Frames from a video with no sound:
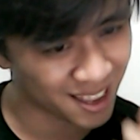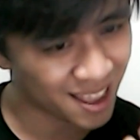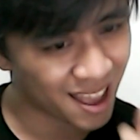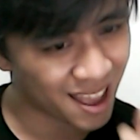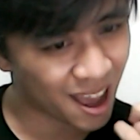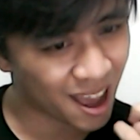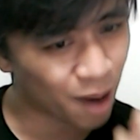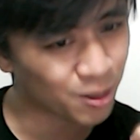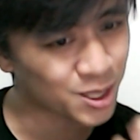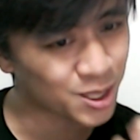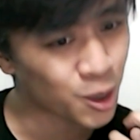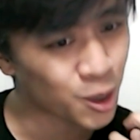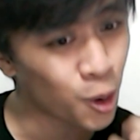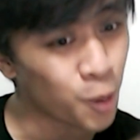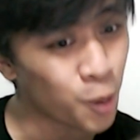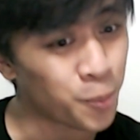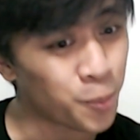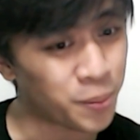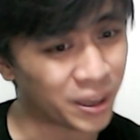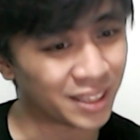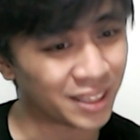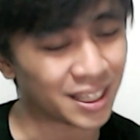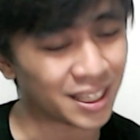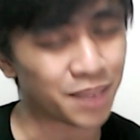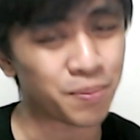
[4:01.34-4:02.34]
I was
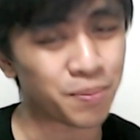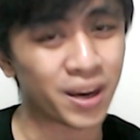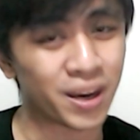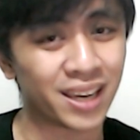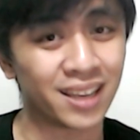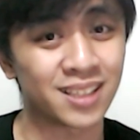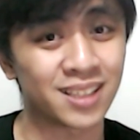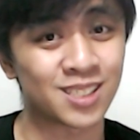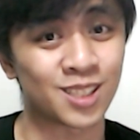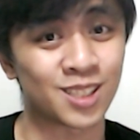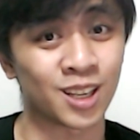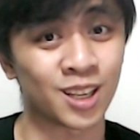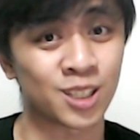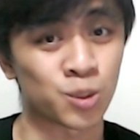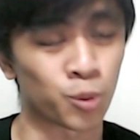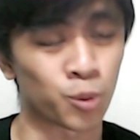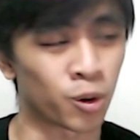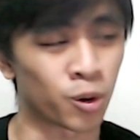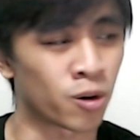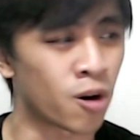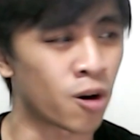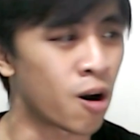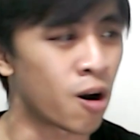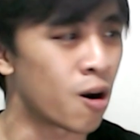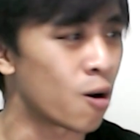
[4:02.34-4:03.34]
hoping that my instincts
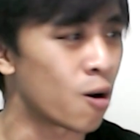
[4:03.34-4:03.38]
were wrong,